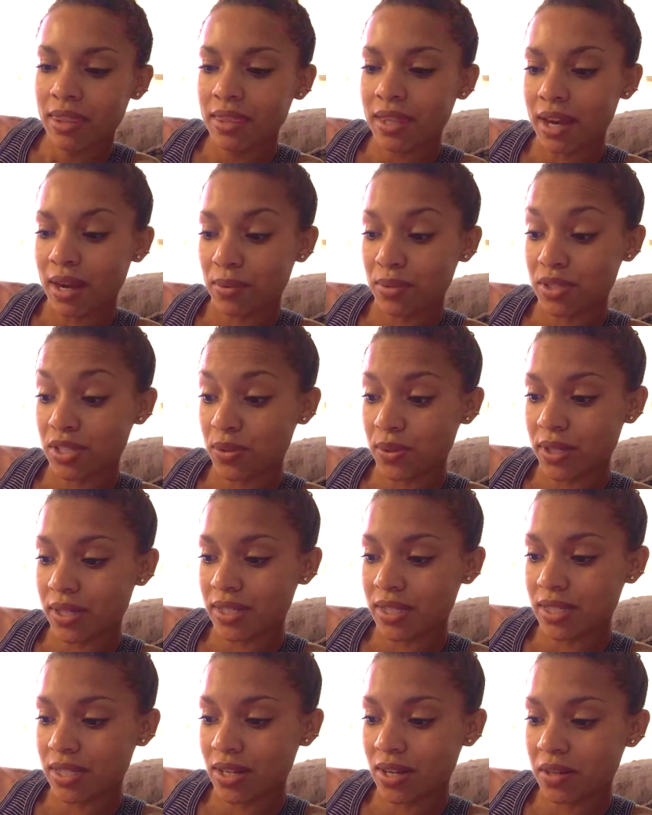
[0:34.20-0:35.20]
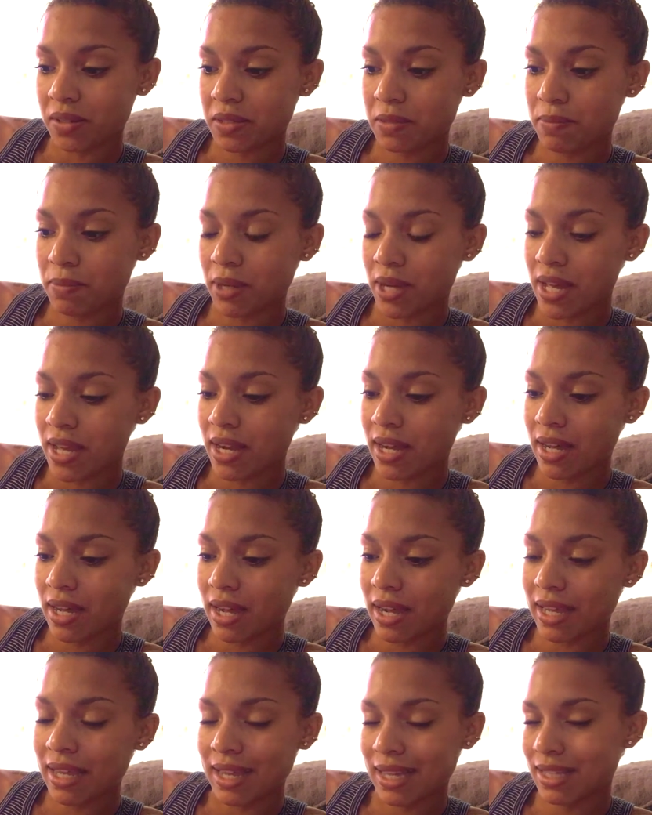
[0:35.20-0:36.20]
that I was doing a detox, but
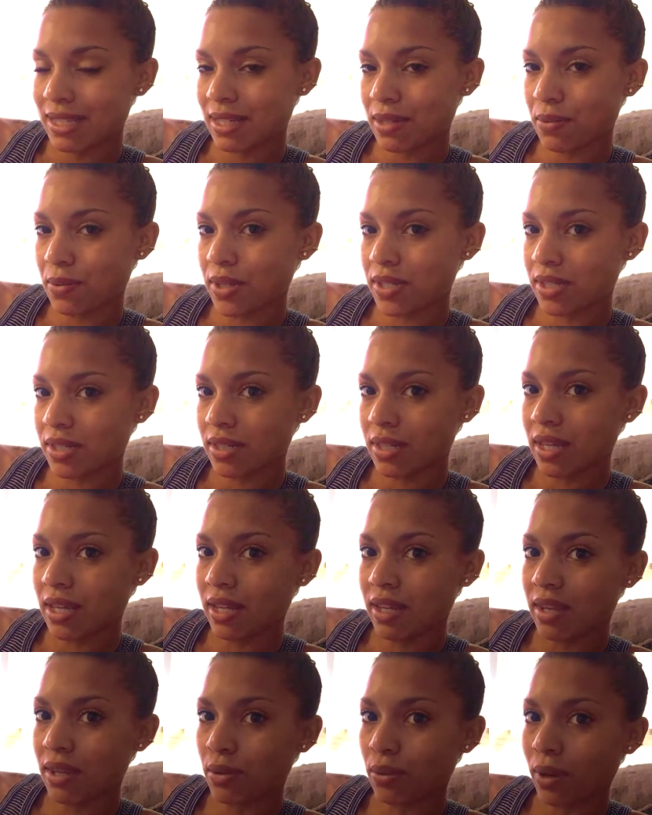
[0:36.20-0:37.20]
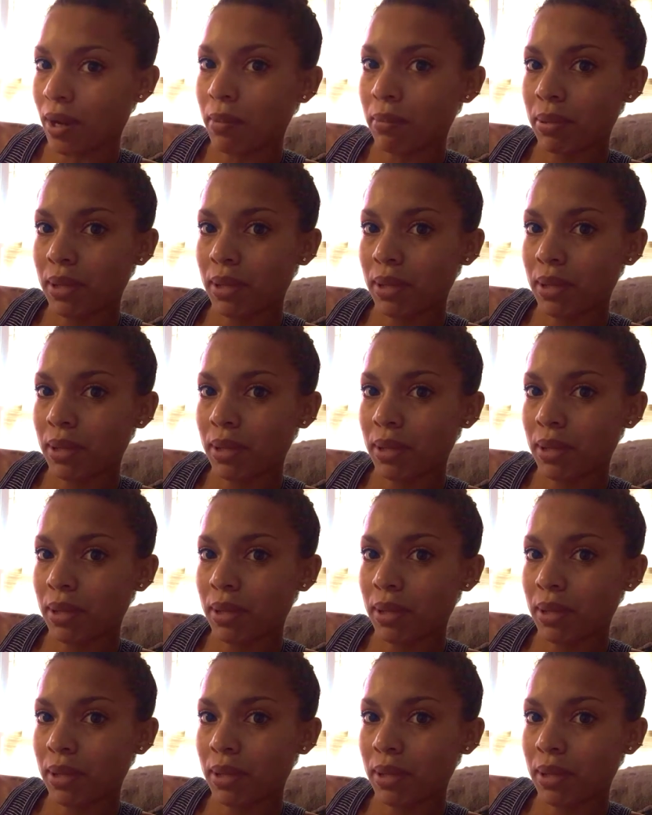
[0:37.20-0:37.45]
I guess I wasn't in the right